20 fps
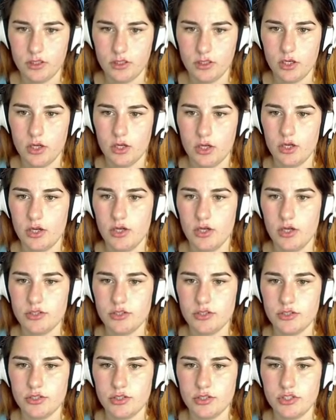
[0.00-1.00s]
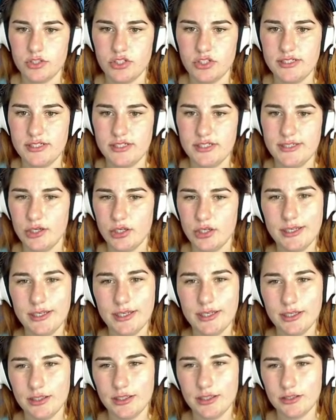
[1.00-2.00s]
So she's nearly,
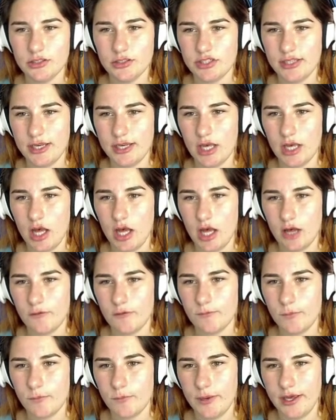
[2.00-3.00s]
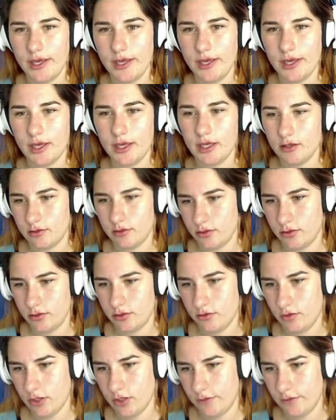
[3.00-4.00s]
she's like halfway. Are you halfway?